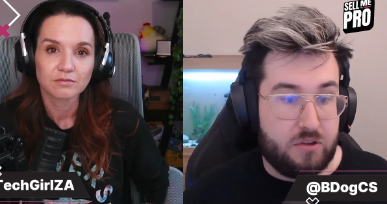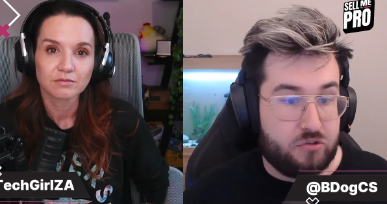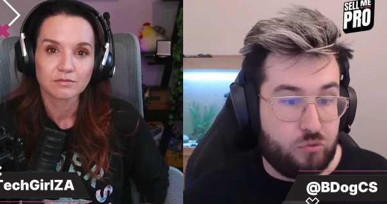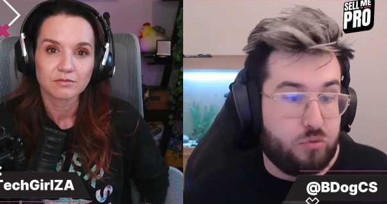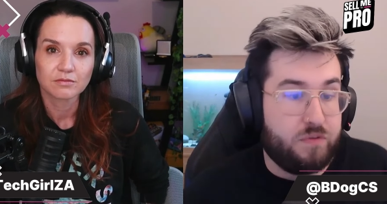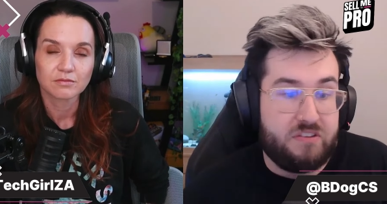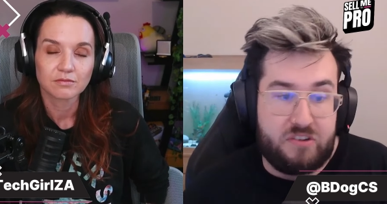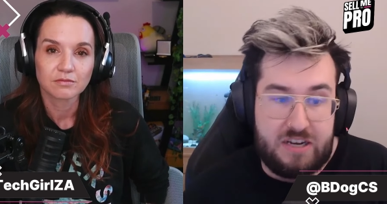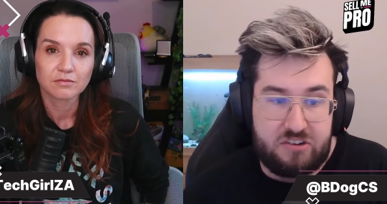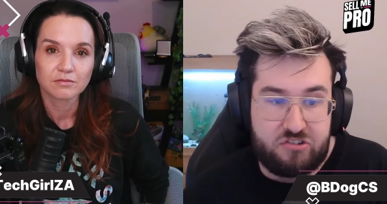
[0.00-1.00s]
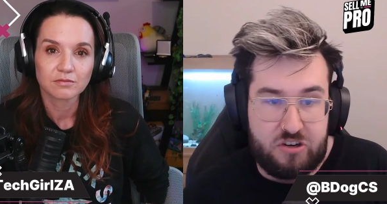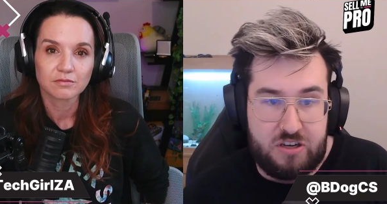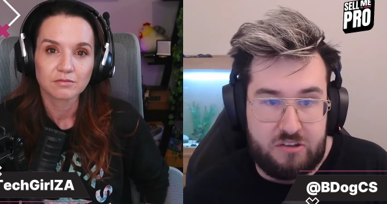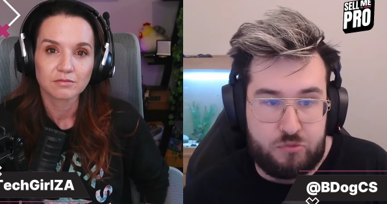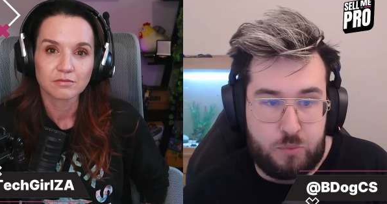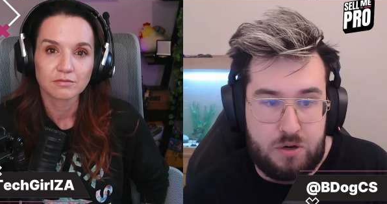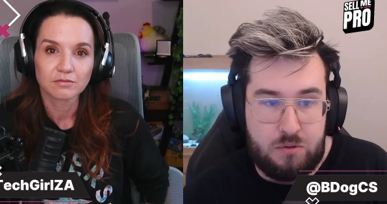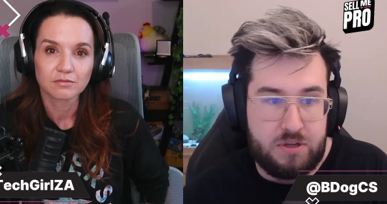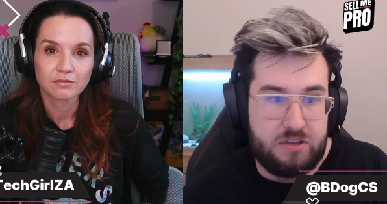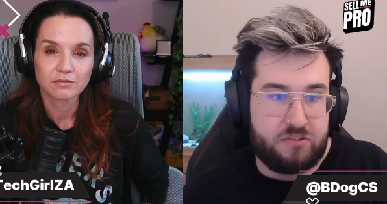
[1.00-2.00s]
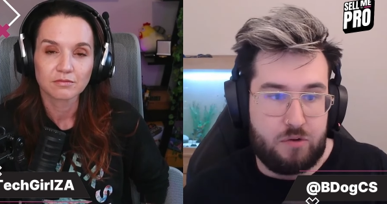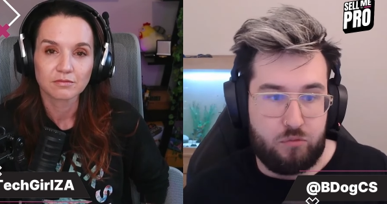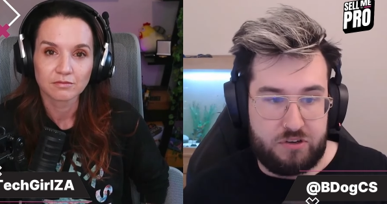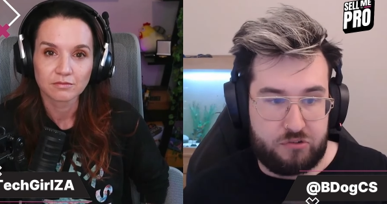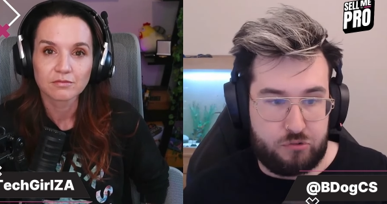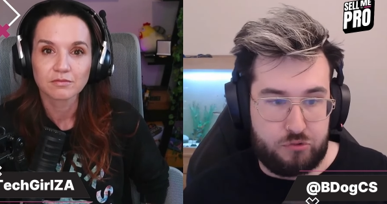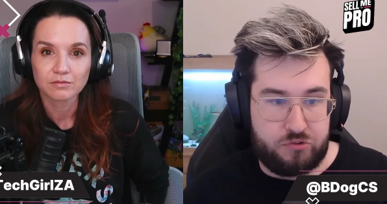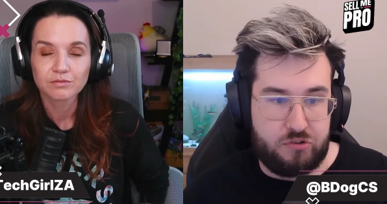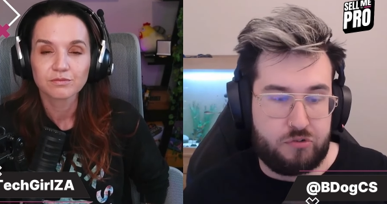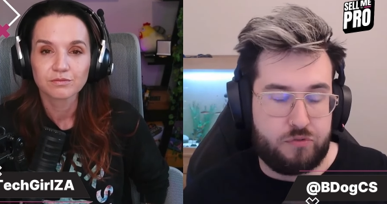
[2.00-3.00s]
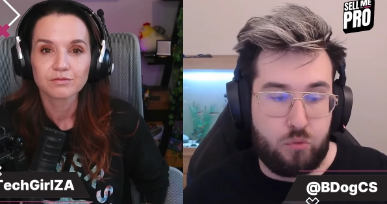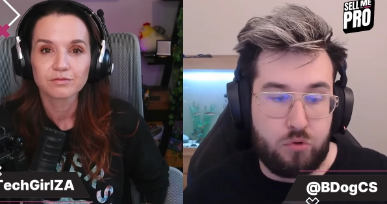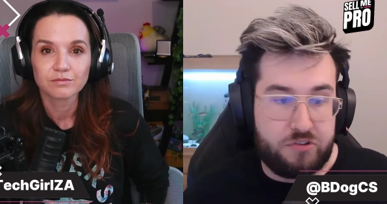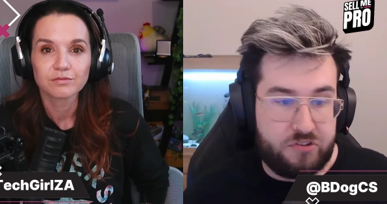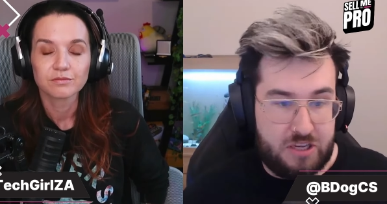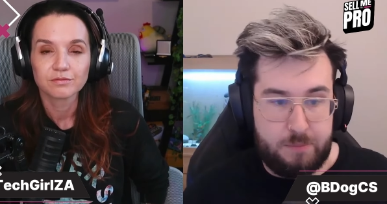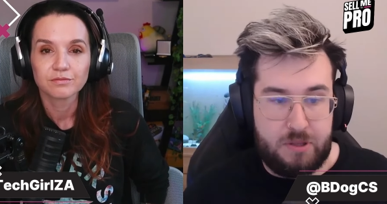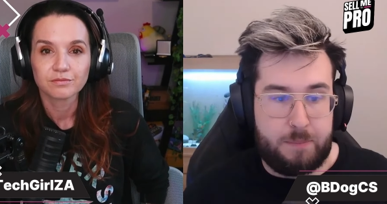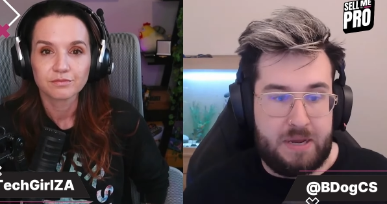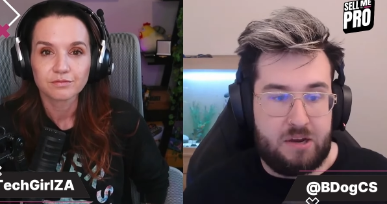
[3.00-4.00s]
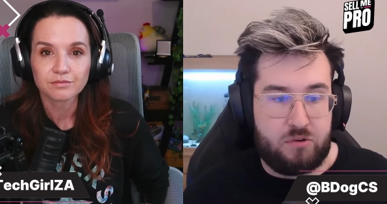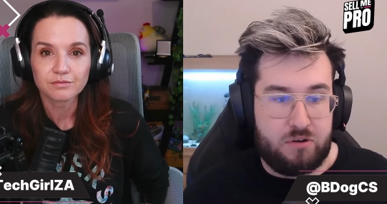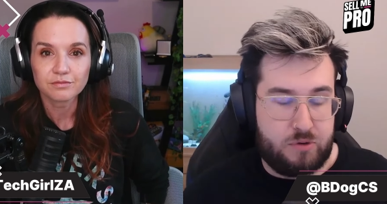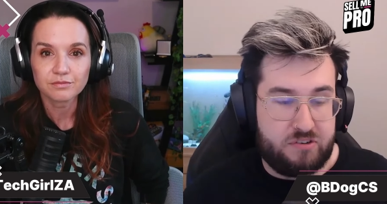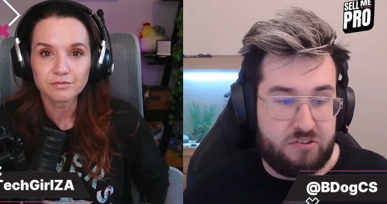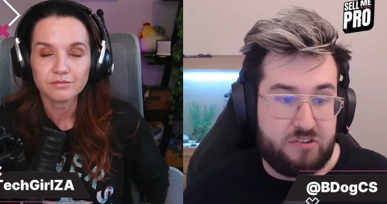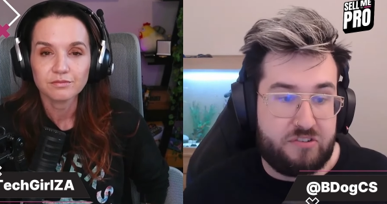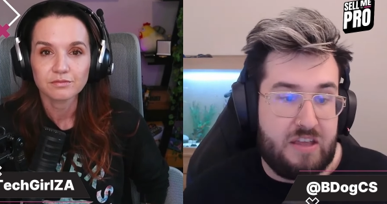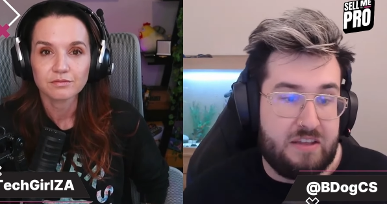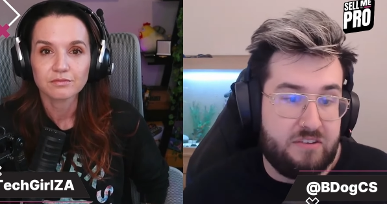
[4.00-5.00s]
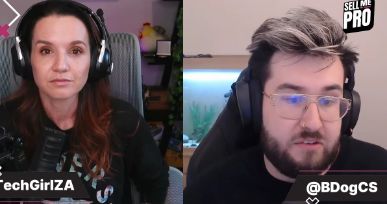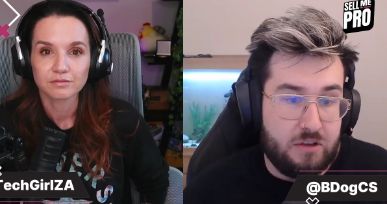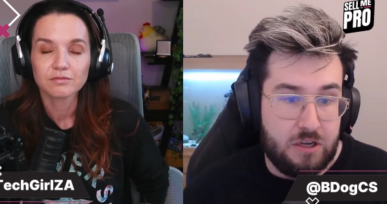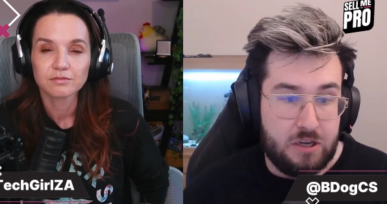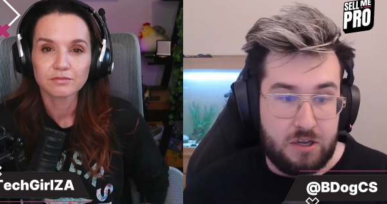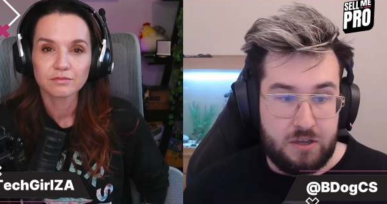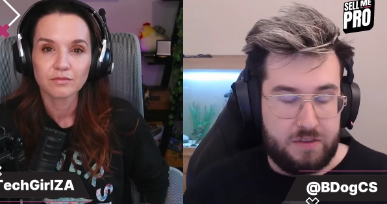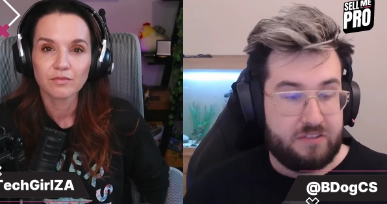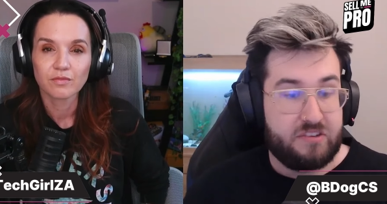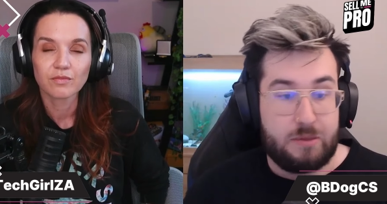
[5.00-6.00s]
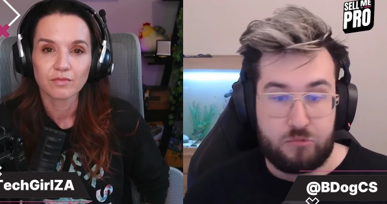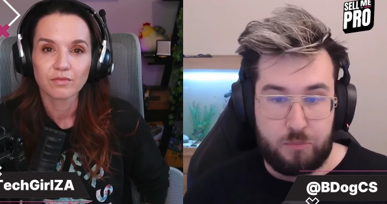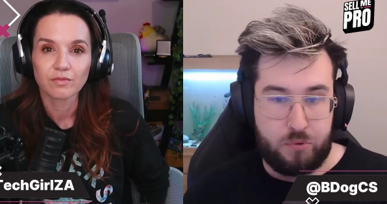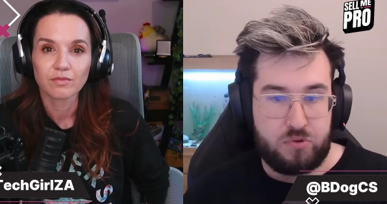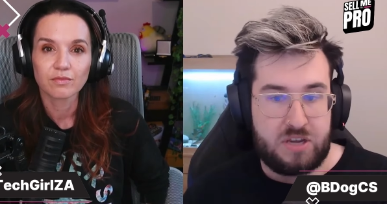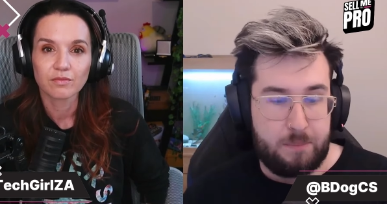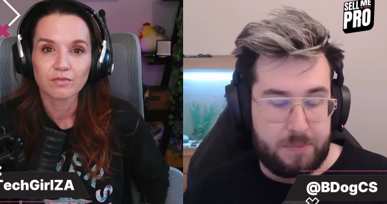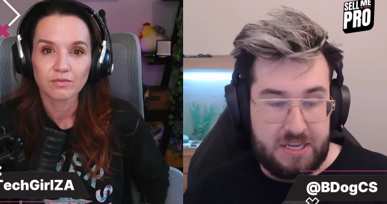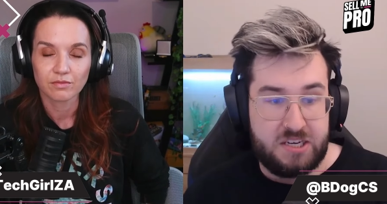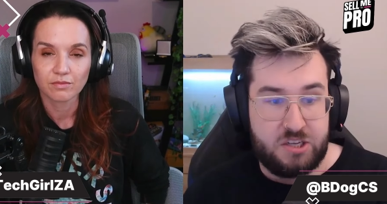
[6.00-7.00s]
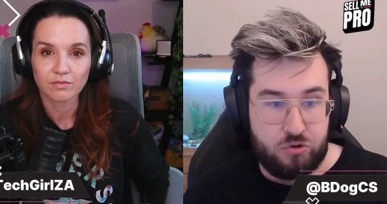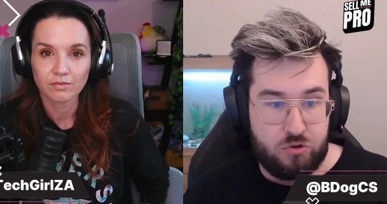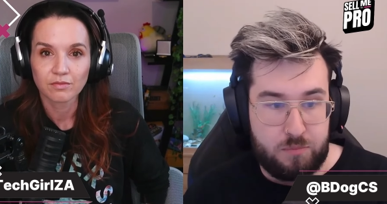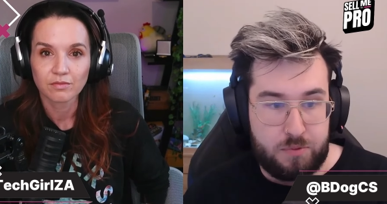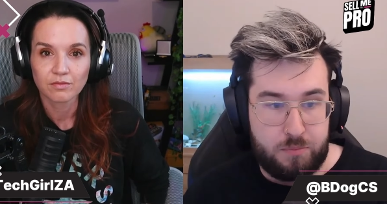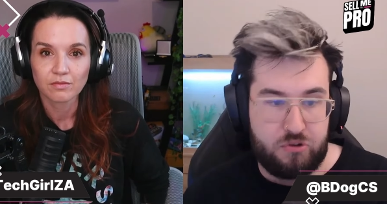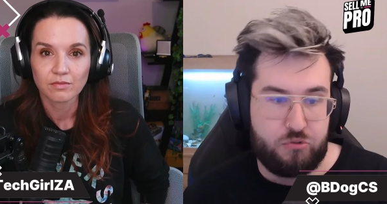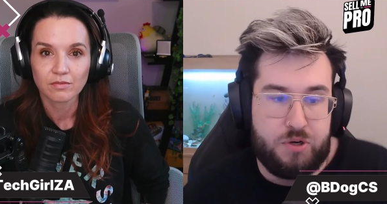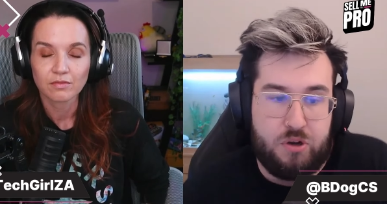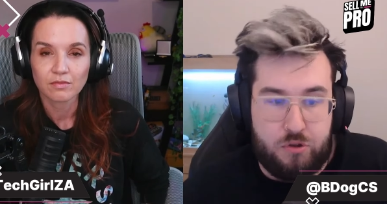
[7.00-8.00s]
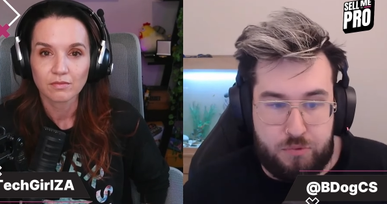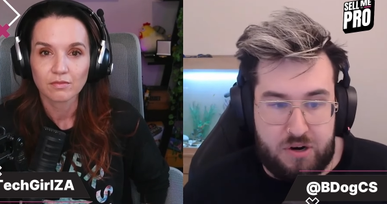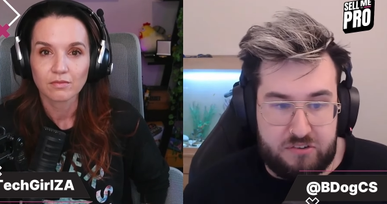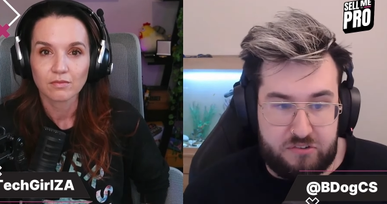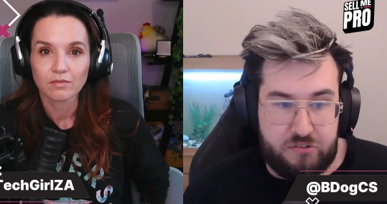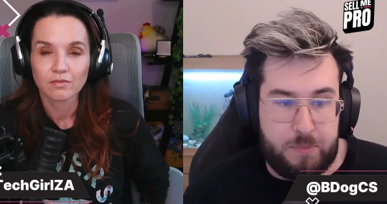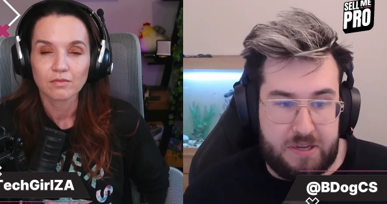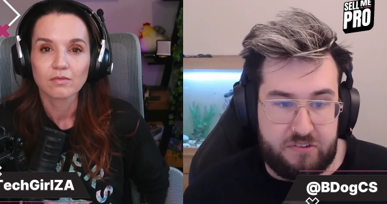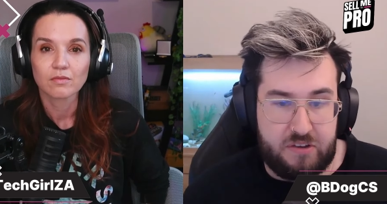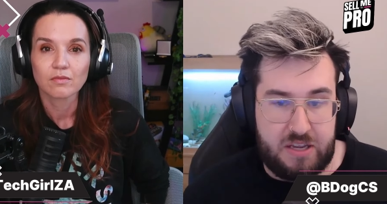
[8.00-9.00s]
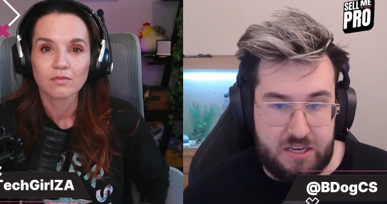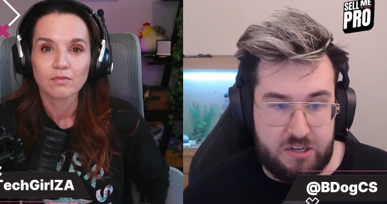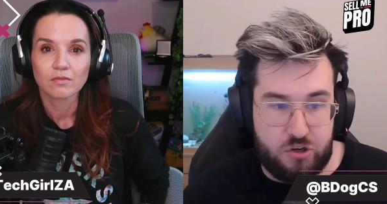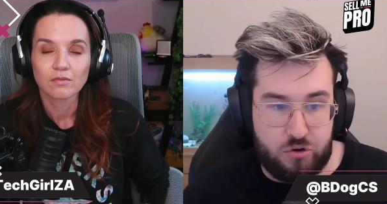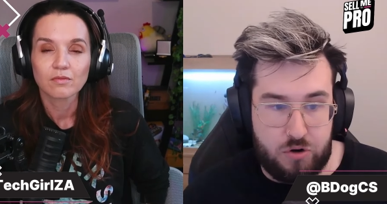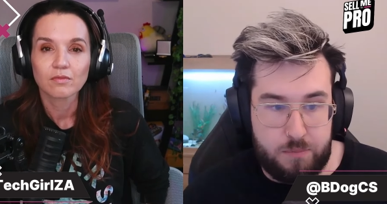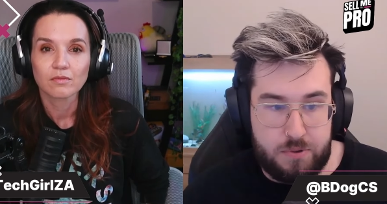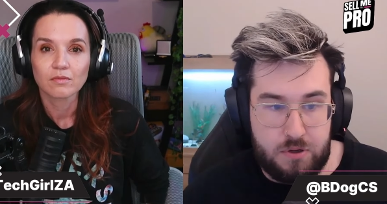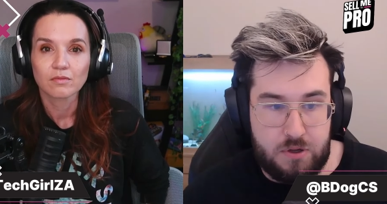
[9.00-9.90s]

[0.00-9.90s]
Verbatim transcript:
Speaker 1: sort of internationally as well? Is there resources for the team in the background to actually send their team to boot camp in Europe? Because we know the practice is better in Europe.